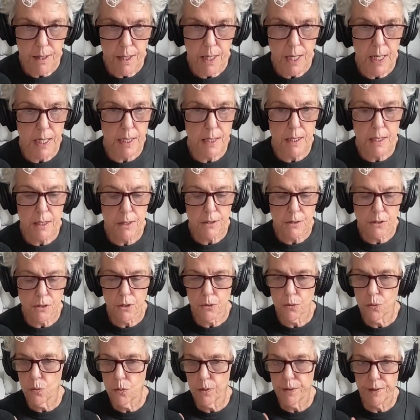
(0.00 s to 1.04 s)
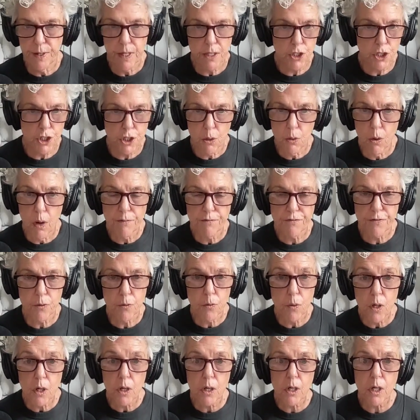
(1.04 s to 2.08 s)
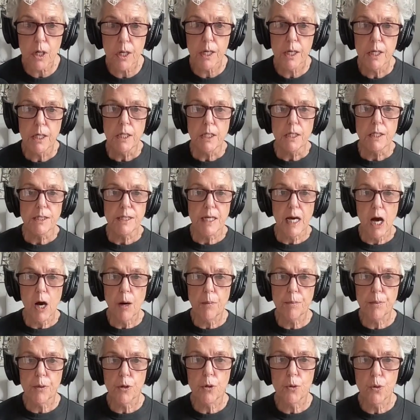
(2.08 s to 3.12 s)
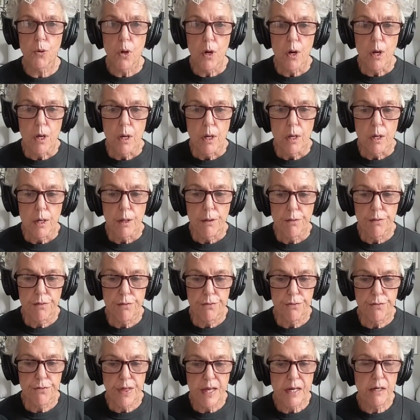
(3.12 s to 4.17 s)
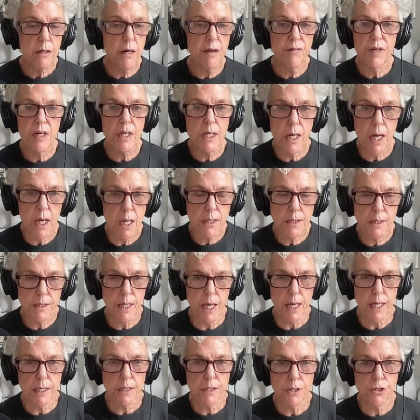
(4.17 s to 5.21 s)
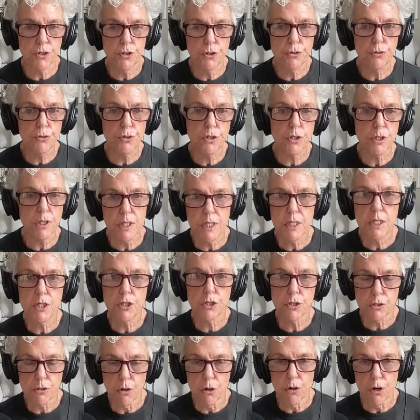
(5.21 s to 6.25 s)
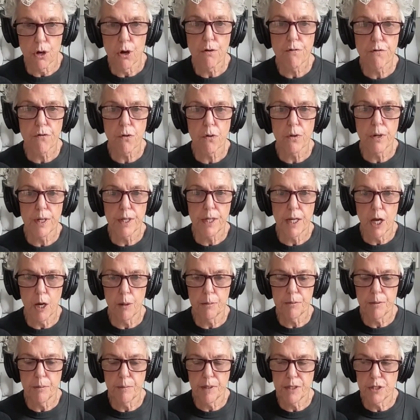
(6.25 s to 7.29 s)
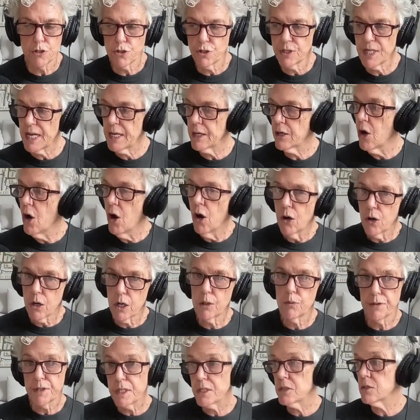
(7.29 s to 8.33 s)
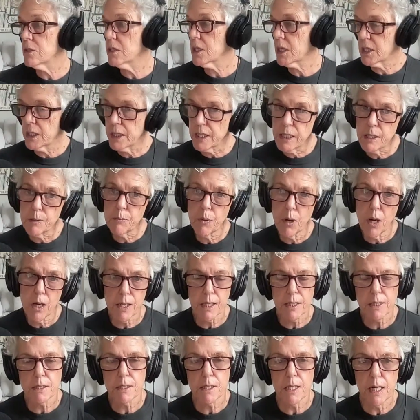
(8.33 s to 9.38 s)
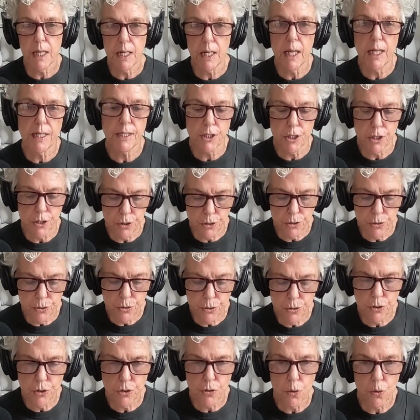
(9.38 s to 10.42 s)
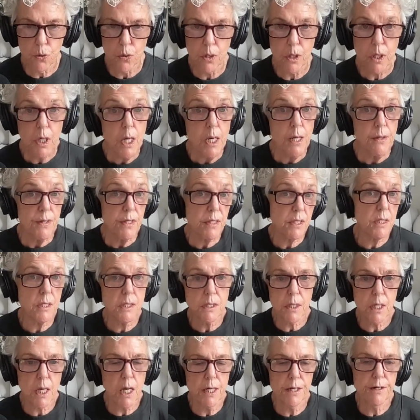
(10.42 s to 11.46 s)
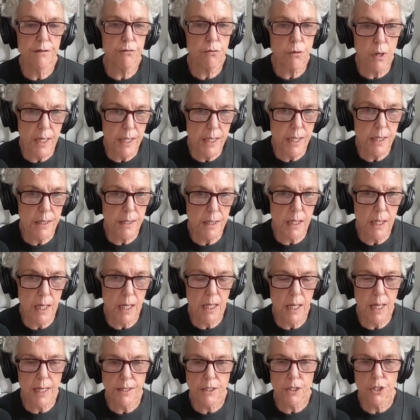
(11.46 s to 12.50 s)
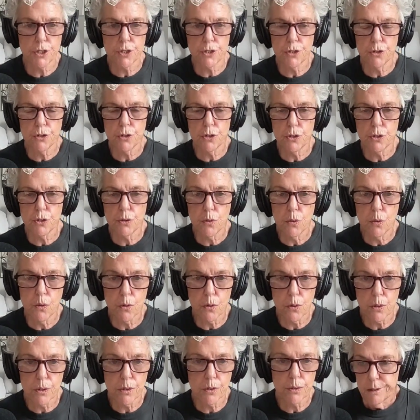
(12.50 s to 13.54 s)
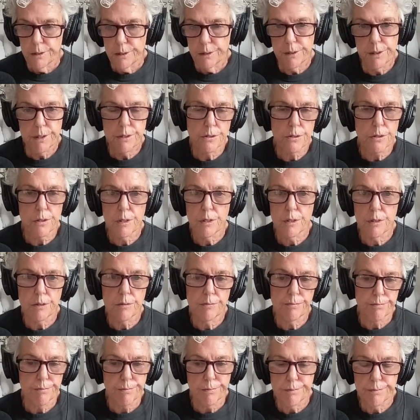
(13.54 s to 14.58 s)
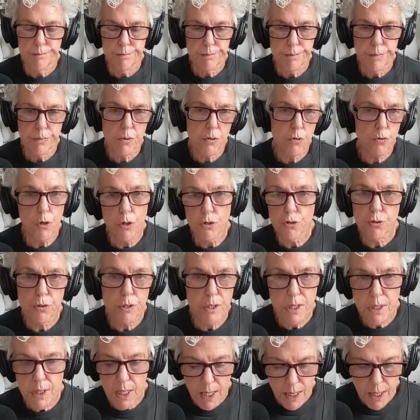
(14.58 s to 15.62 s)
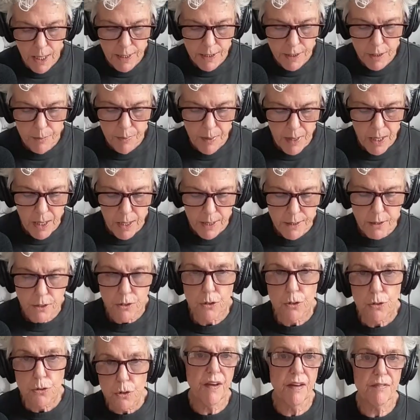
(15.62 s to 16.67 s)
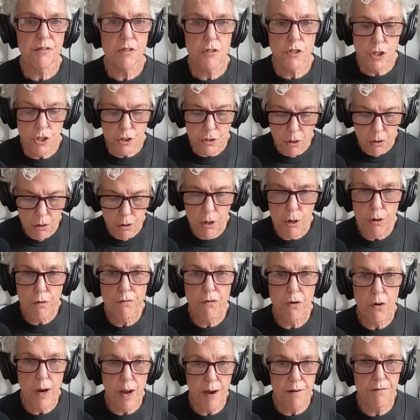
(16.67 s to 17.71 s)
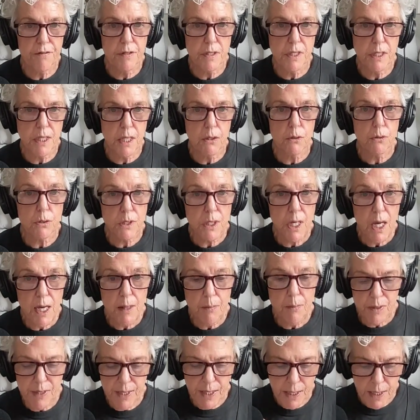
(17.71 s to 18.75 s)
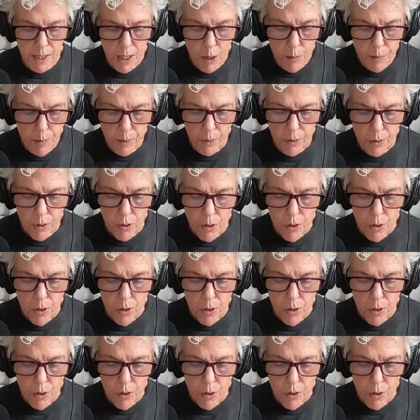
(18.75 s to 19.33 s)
And so when they show up for work to help you, they don't have any context. You just need to start over and help them understand. Or these are the cleaning products that I like to use, or this is the kind of writing that I like to do, or these are the groceries I like to buy. So you have to start over every single time with that helper.